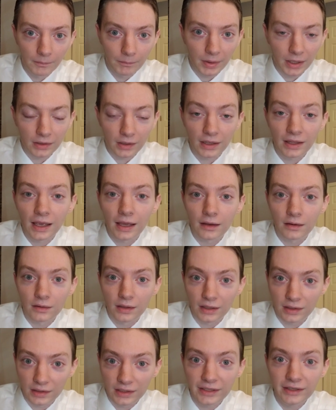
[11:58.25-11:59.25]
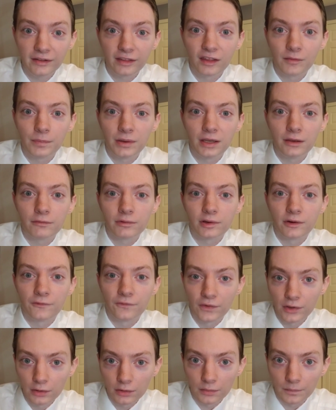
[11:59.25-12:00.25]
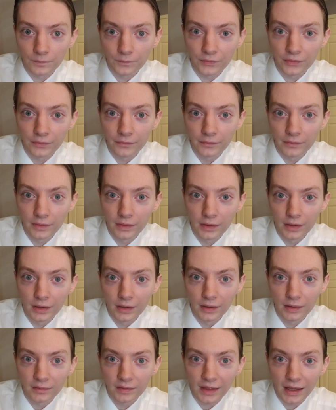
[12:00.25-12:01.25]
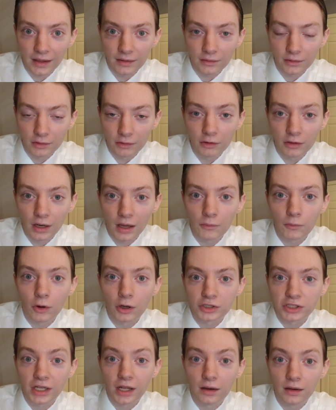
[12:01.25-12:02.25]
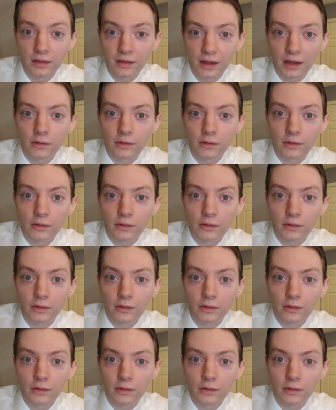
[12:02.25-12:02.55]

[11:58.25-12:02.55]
but again, it needs to be reaffirmed that you're not watching anything